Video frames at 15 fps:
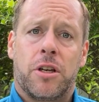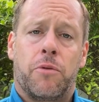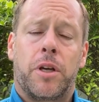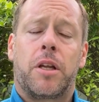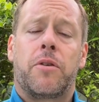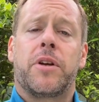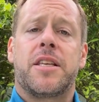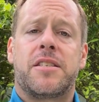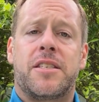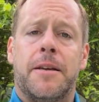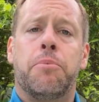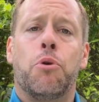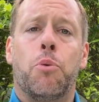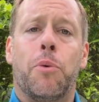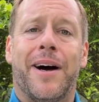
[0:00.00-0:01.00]
a really
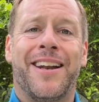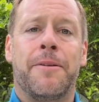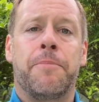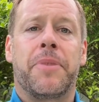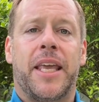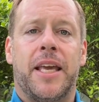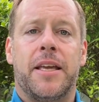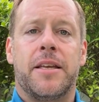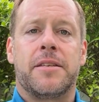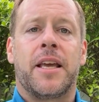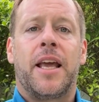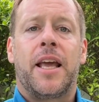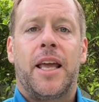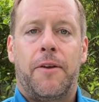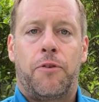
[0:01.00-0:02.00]
simple one is
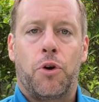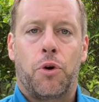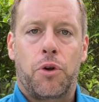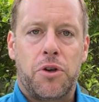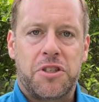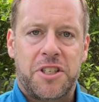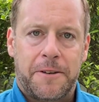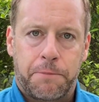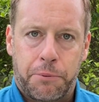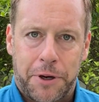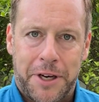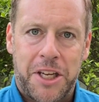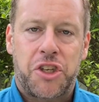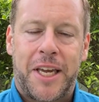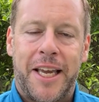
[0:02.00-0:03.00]
if you're using
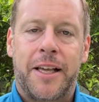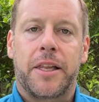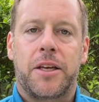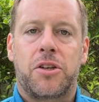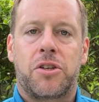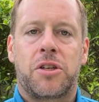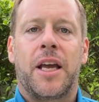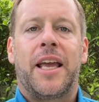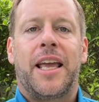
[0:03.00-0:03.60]
British English,